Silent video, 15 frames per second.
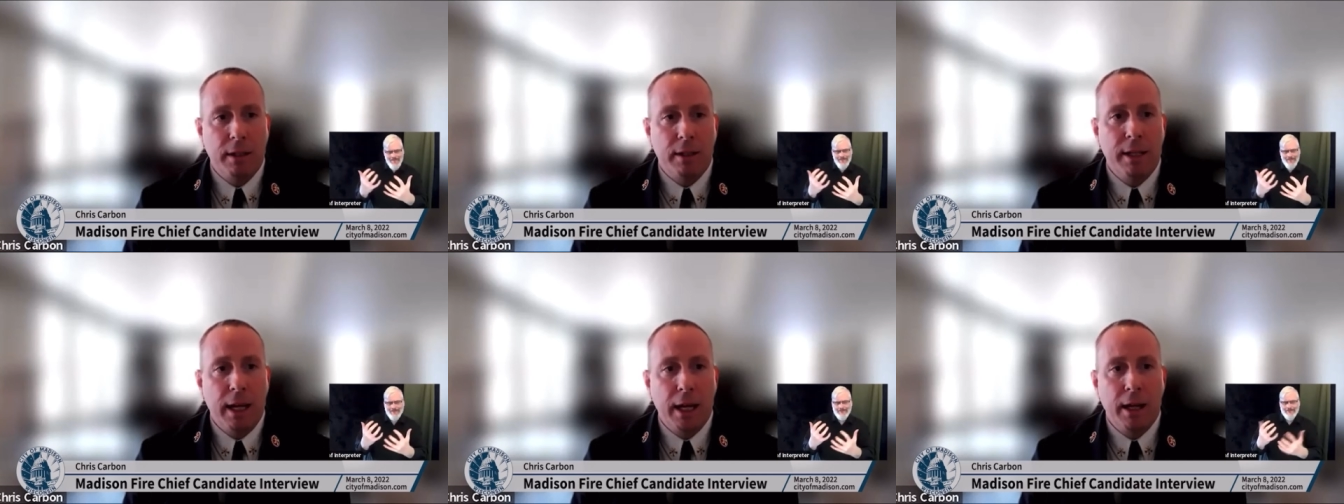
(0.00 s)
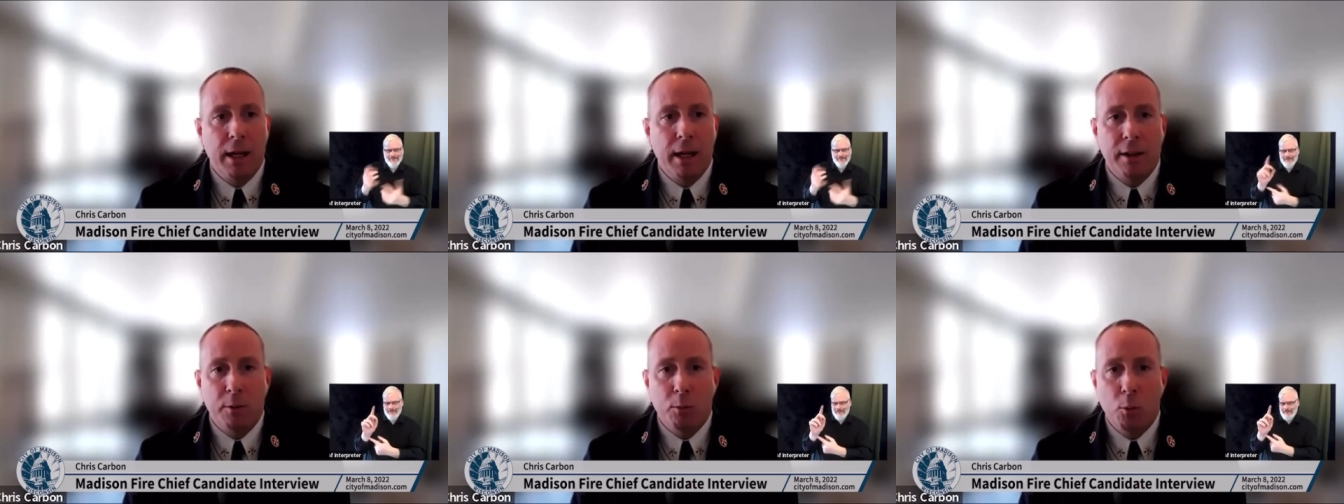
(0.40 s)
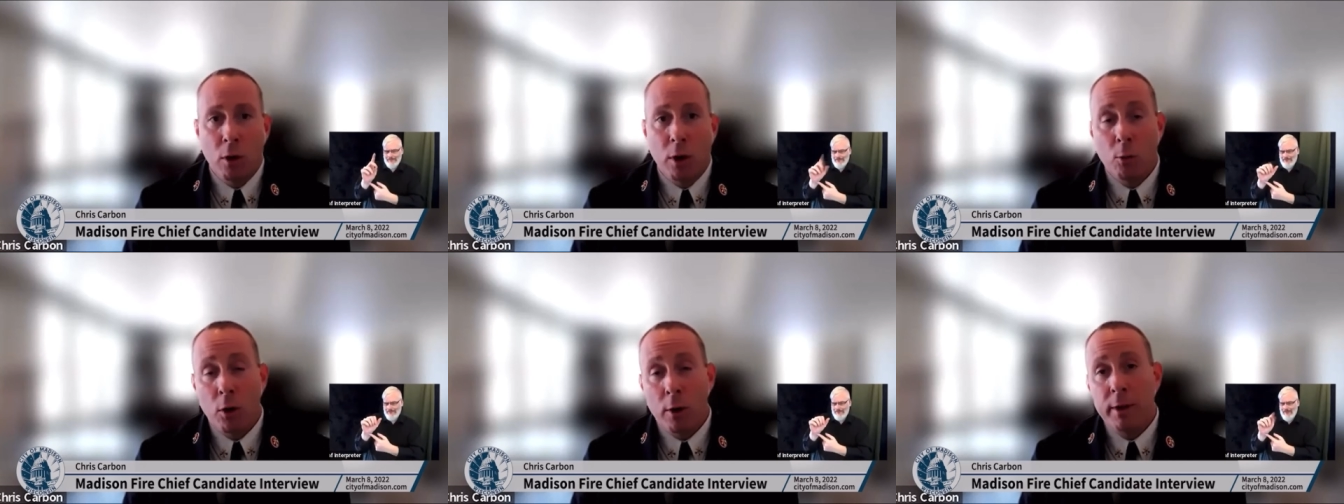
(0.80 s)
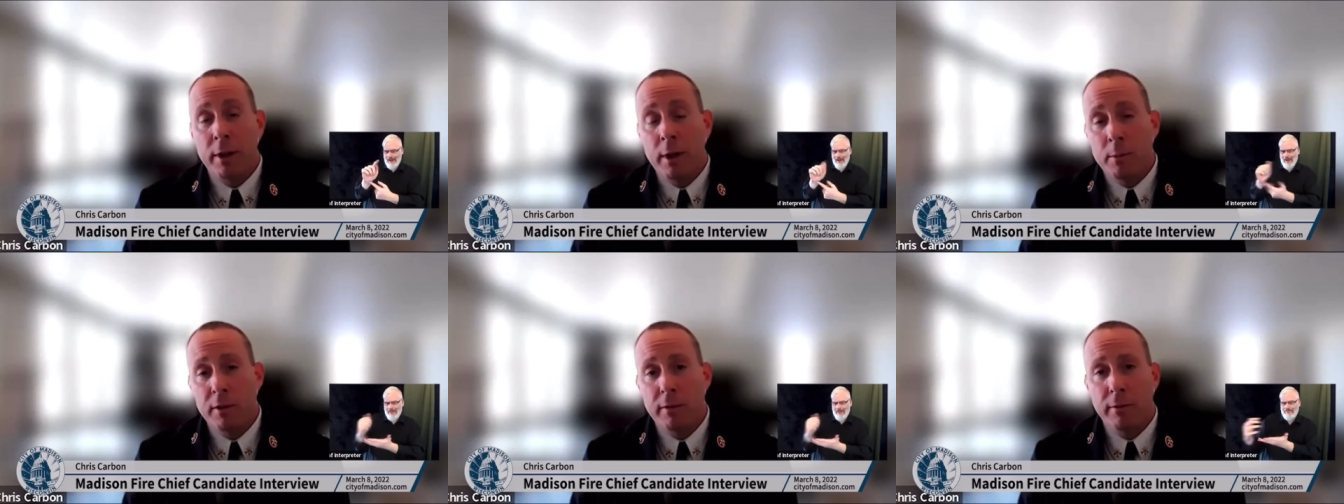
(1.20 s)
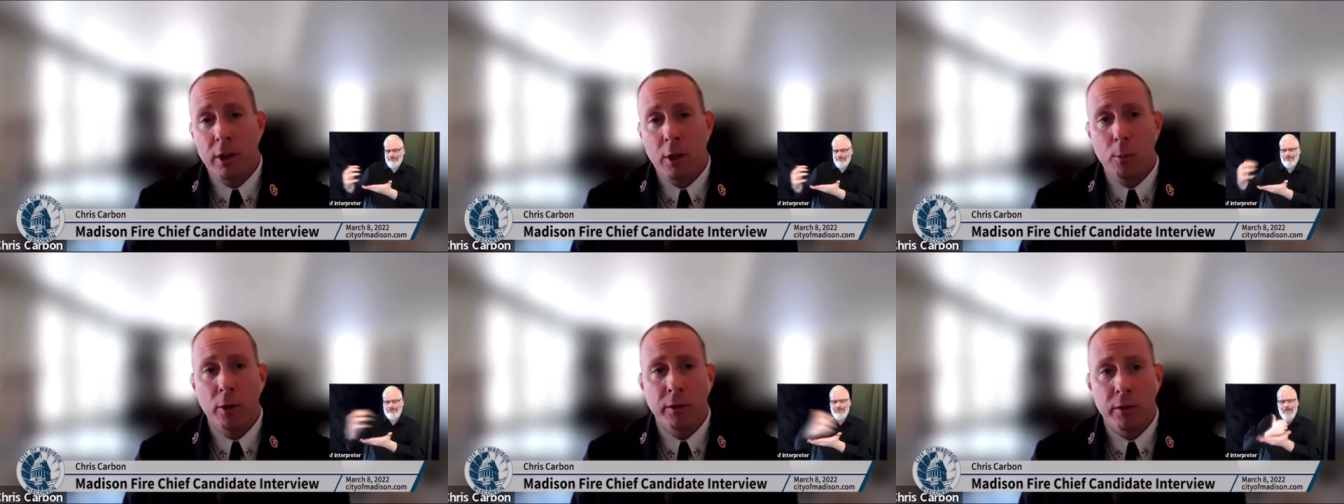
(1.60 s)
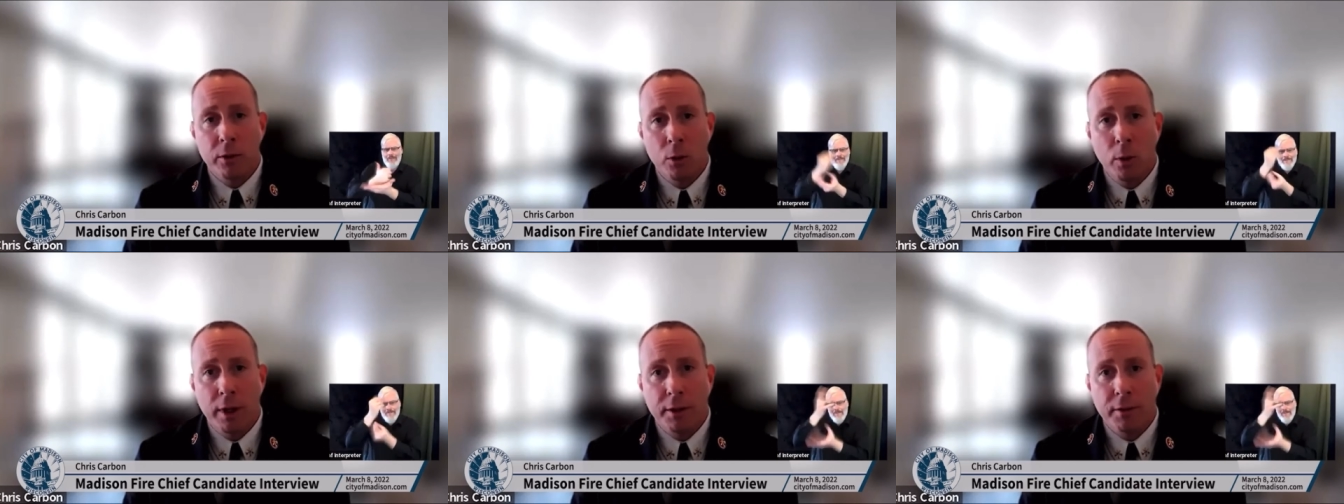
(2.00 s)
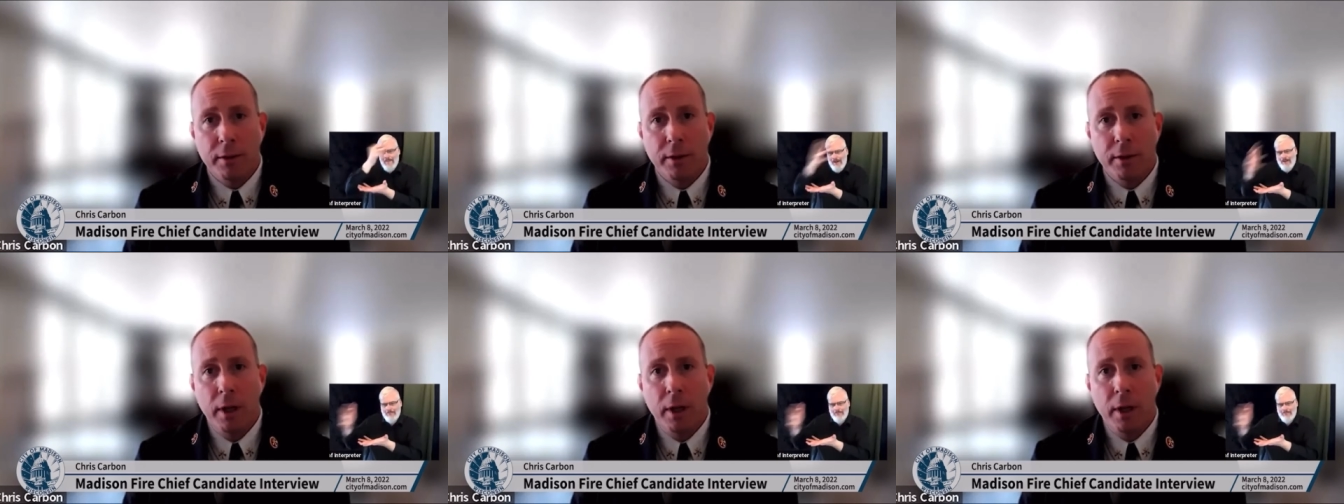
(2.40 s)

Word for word: data as more and more becomes available to us.